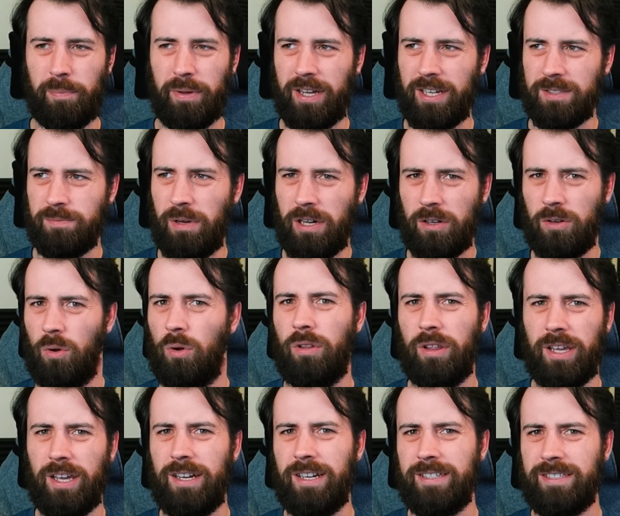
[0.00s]
because
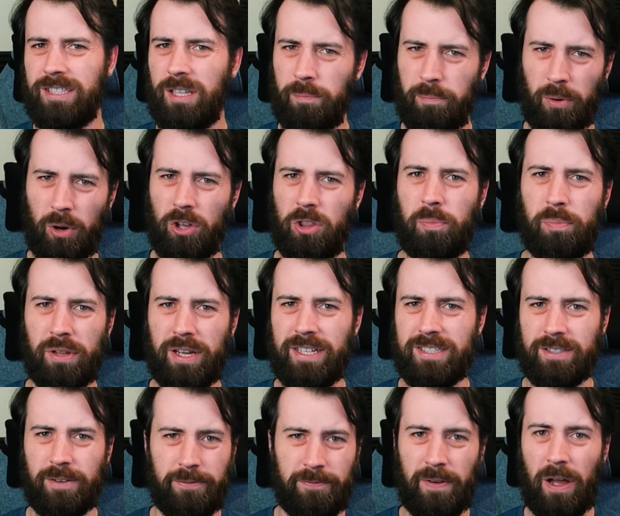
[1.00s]
Mongolia is the
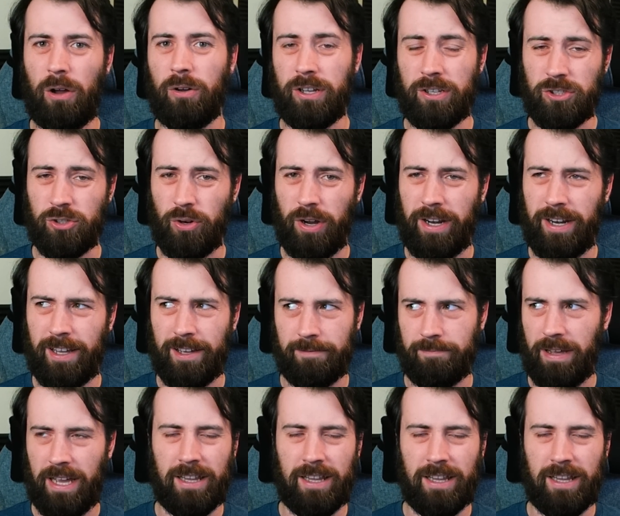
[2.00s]
birthplace of falcon training,